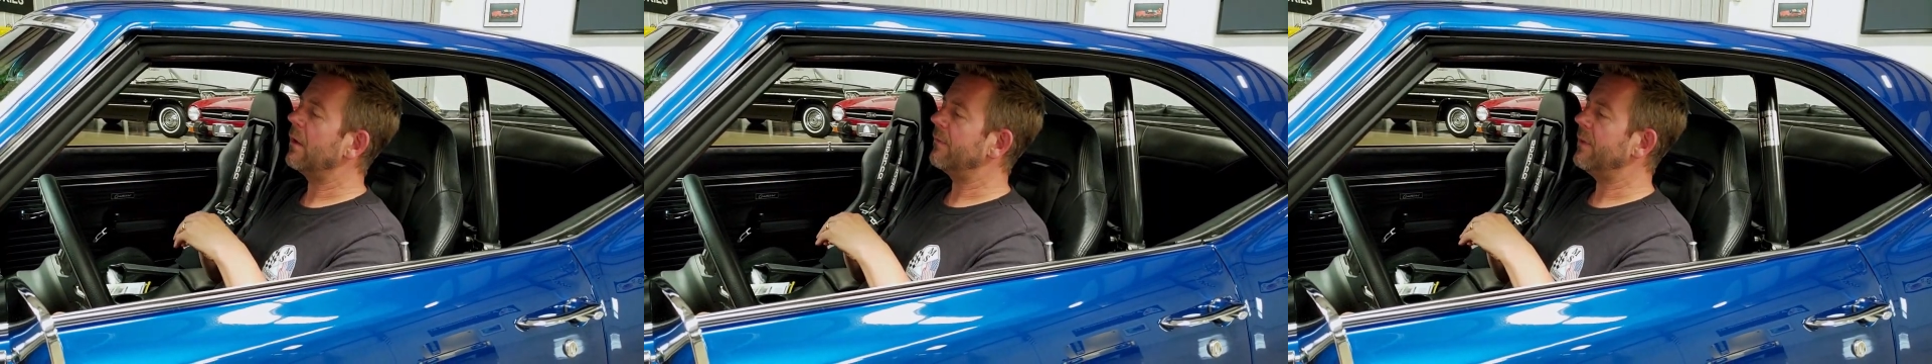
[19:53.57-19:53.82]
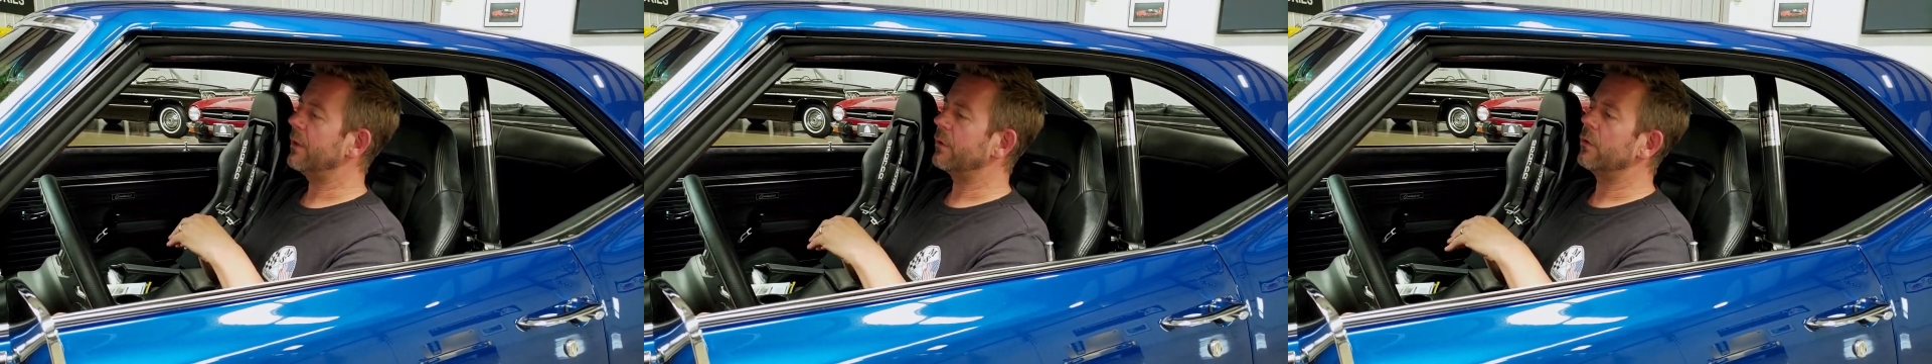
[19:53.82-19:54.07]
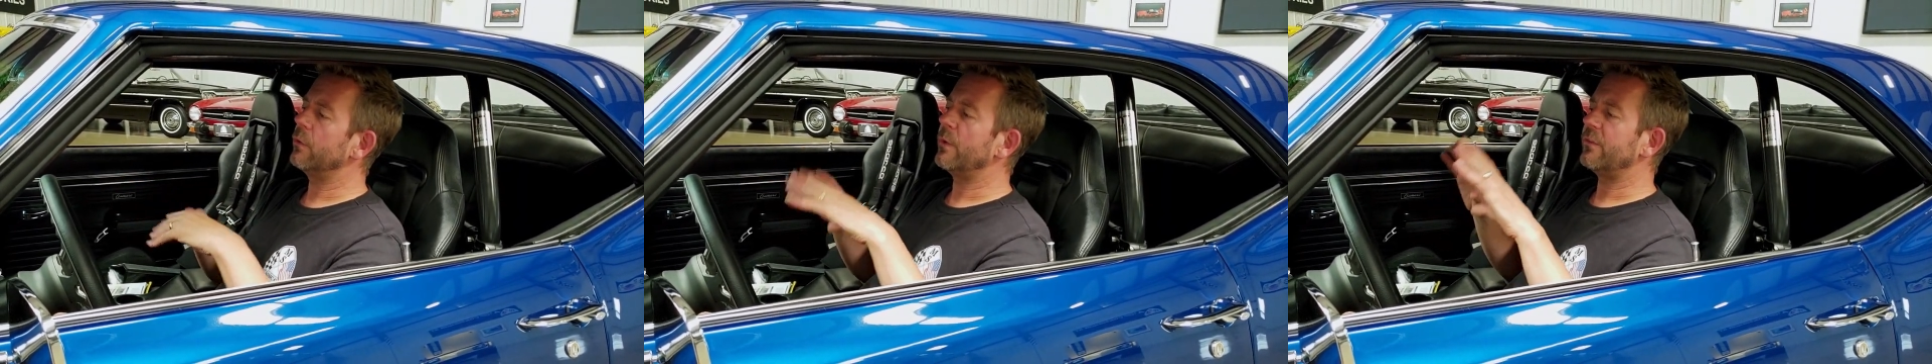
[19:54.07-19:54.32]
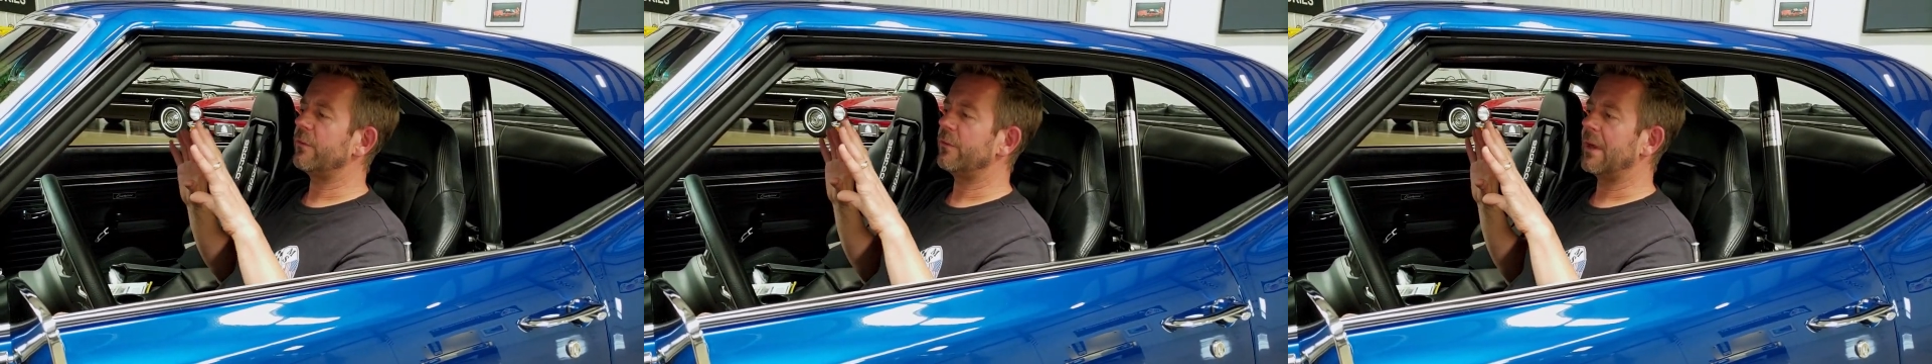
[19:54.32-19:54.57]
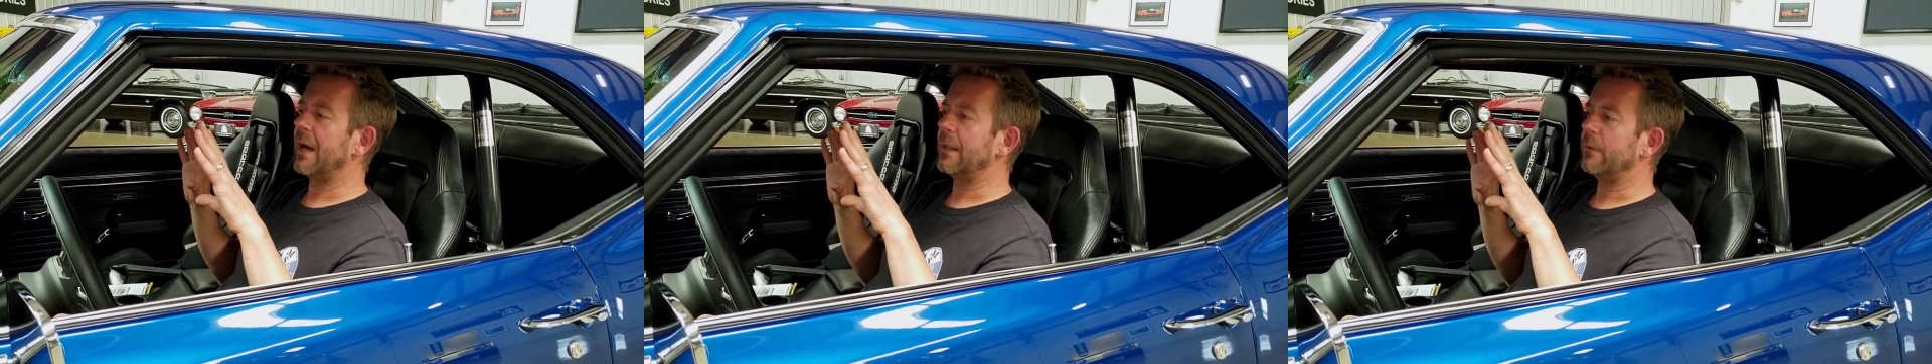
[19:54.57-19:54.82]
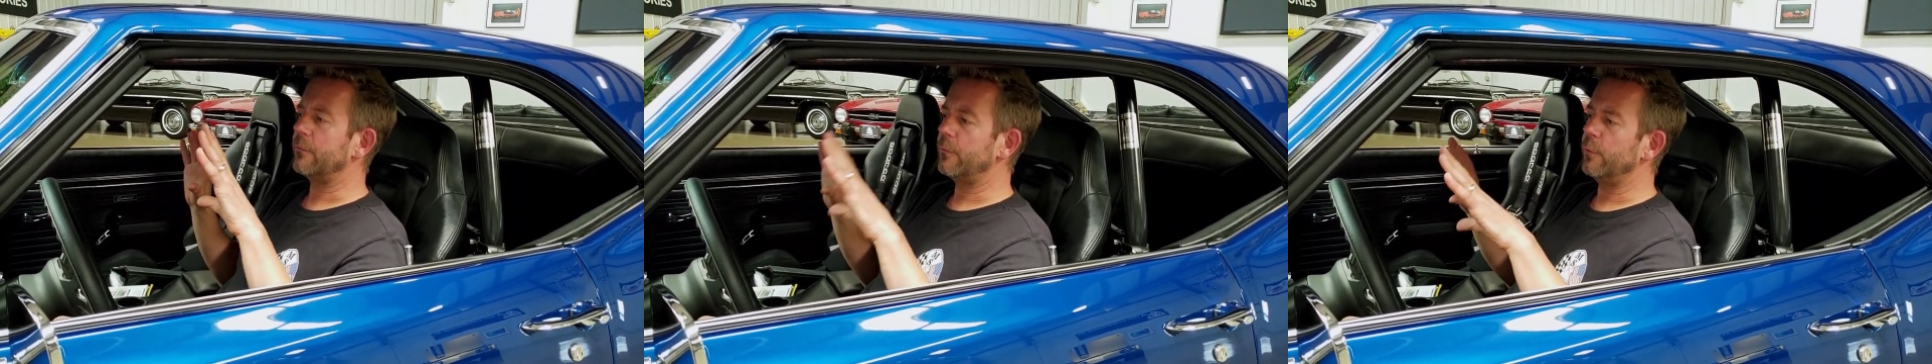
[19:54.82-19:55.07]
vehicle, which has got
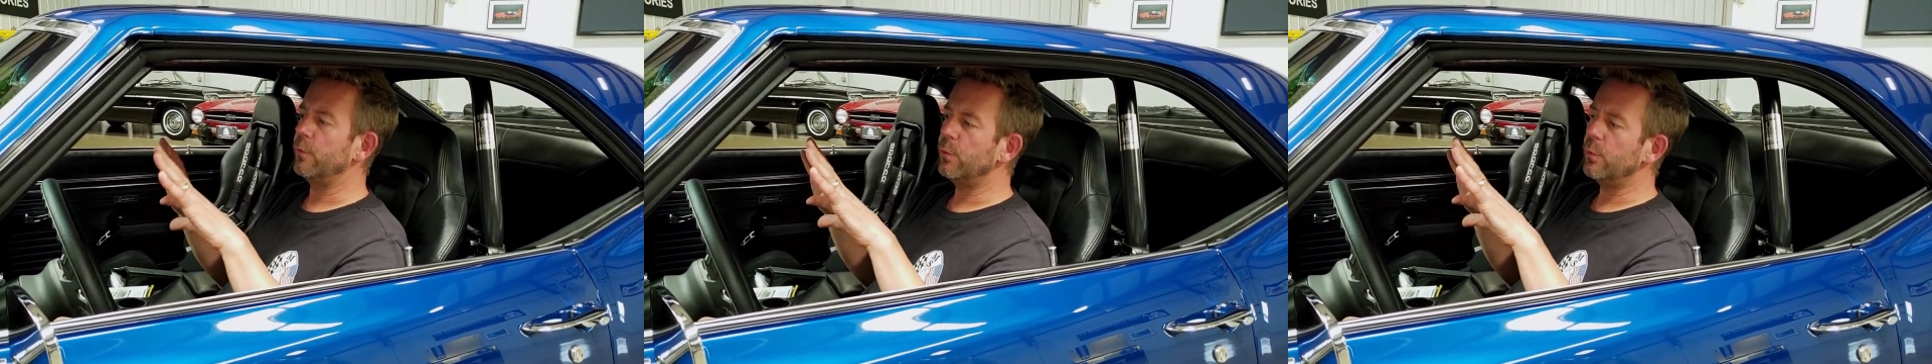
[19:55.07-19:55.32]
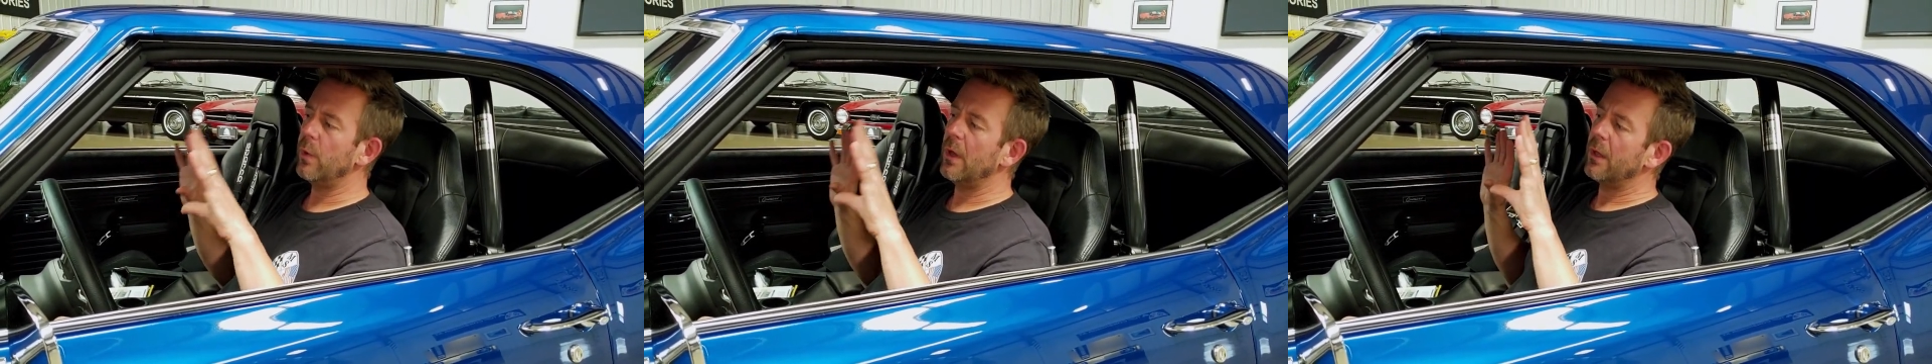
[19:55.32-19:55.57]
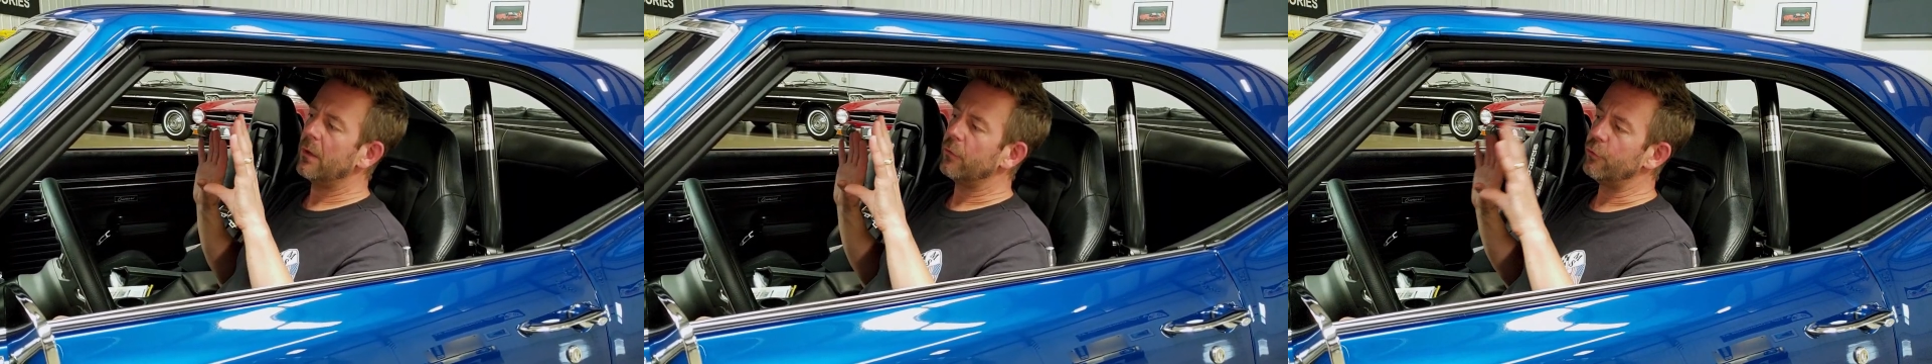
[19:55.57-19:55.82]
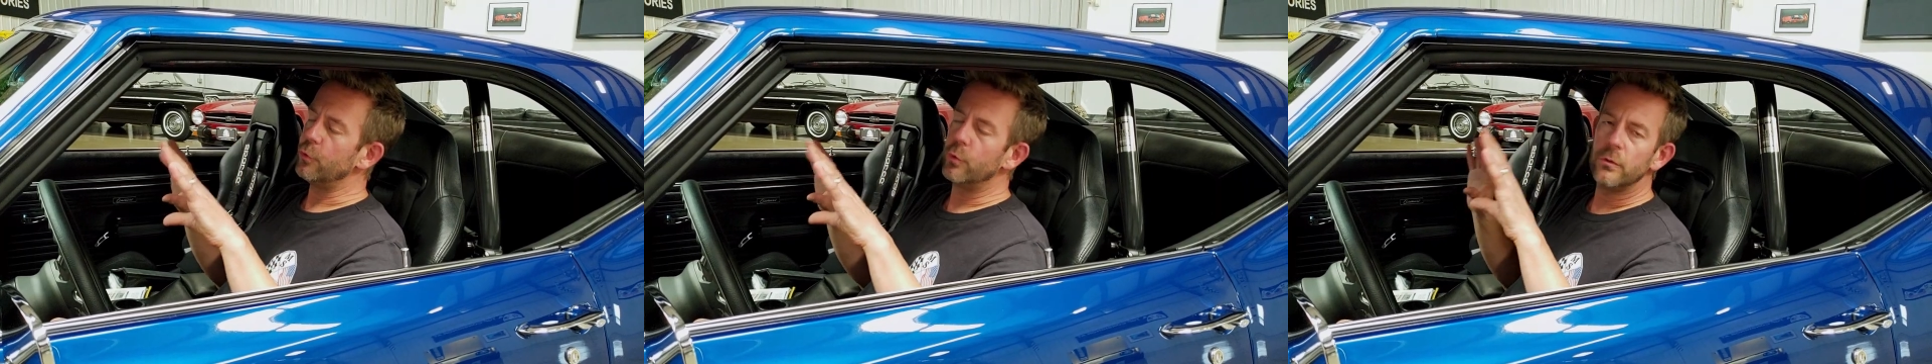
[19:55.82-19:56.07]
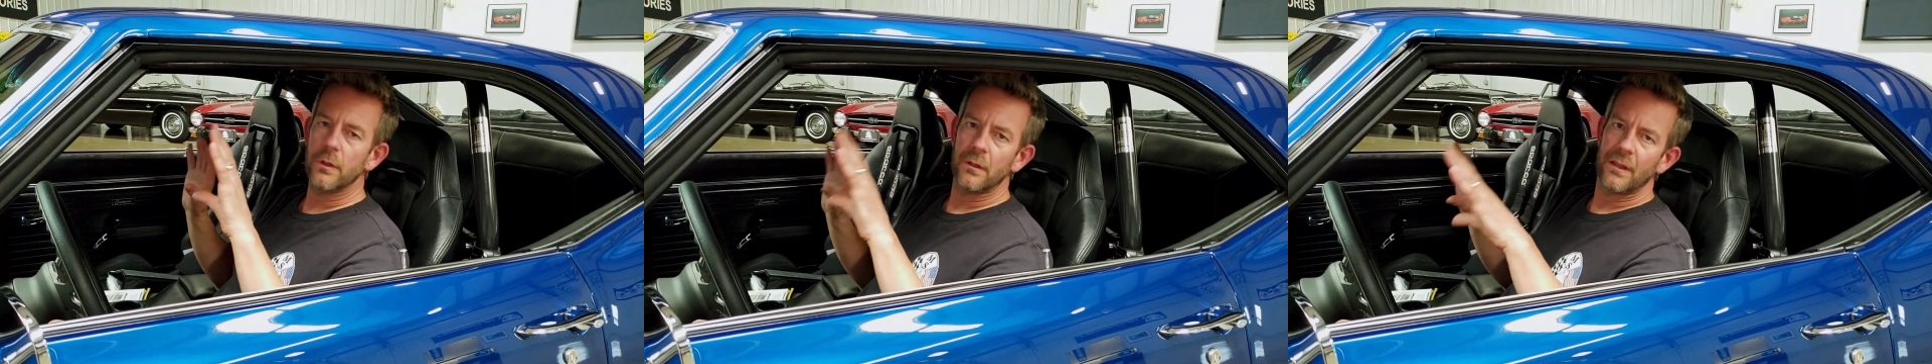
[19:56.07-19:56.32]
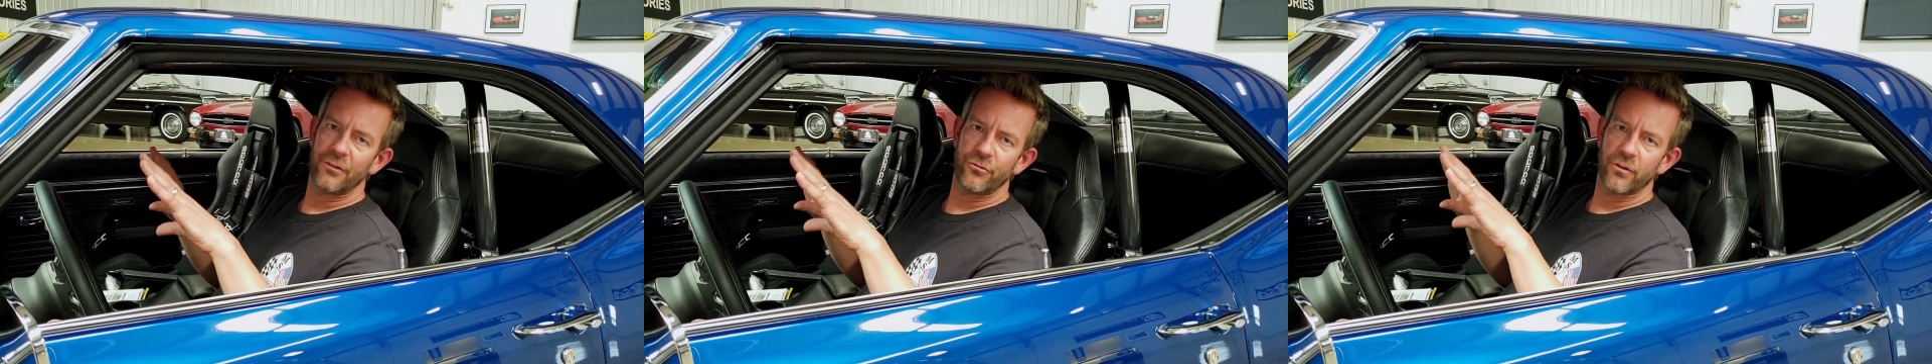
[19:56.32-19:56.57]
two dual
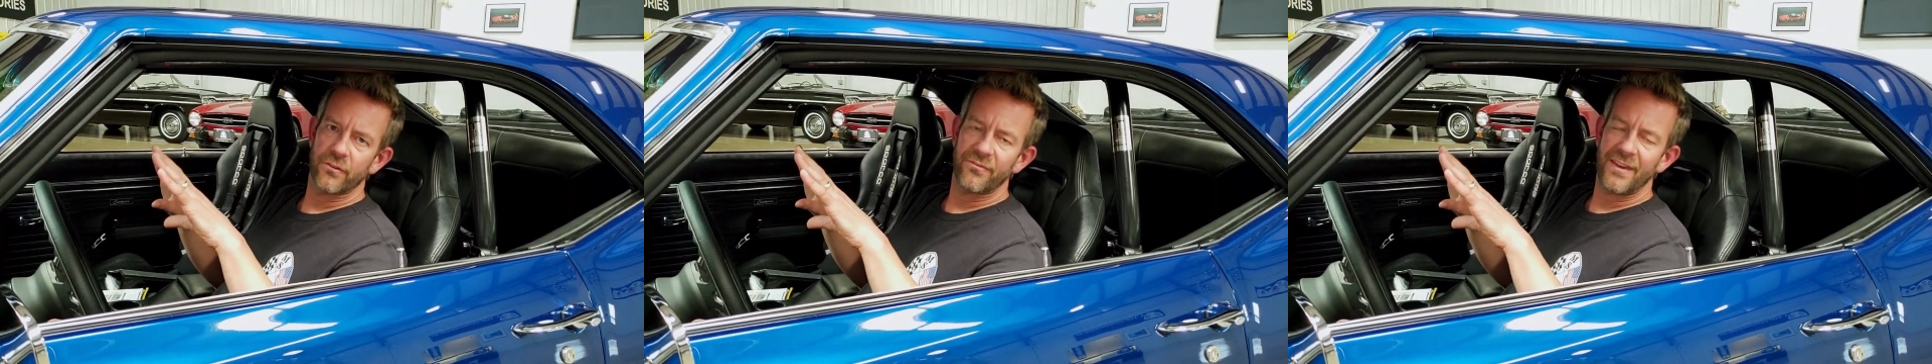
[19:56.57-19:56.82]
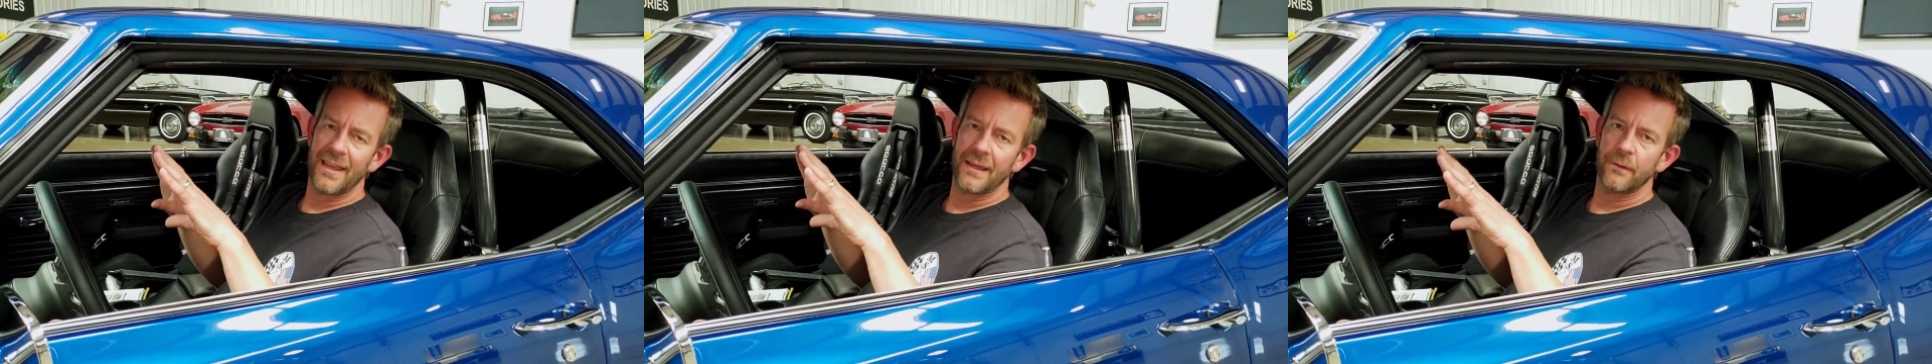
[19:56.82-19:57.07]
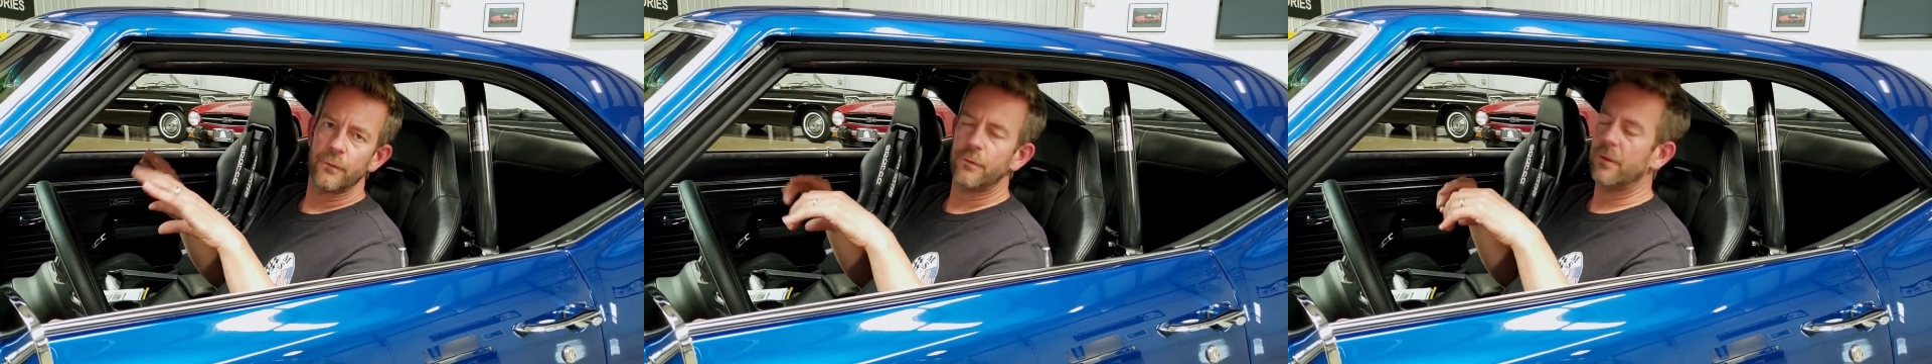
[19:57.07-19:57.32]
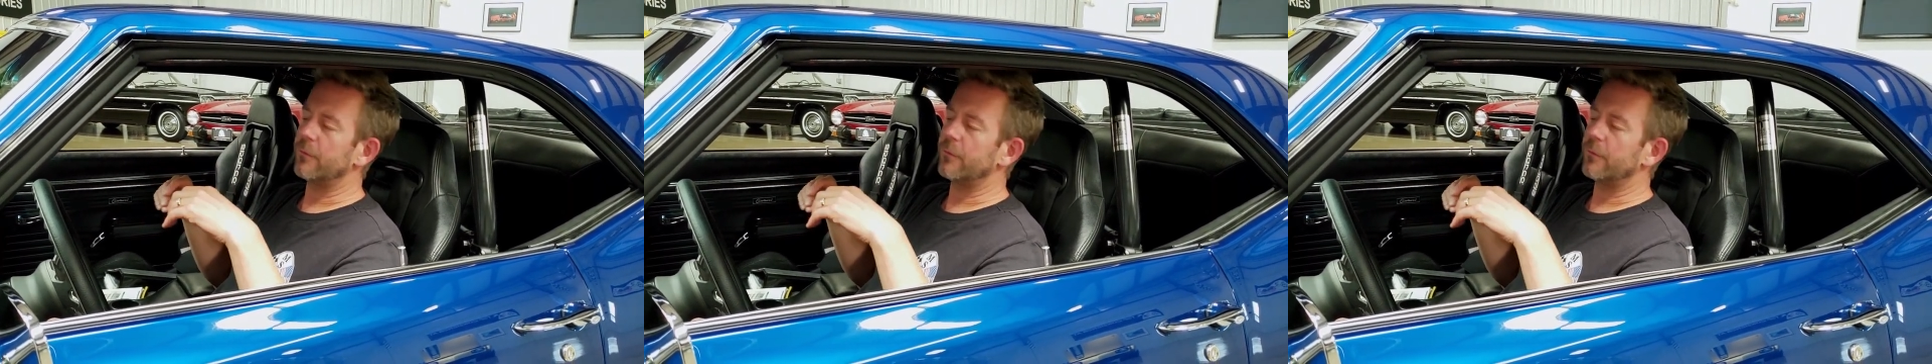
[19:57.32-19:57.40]
electric fans.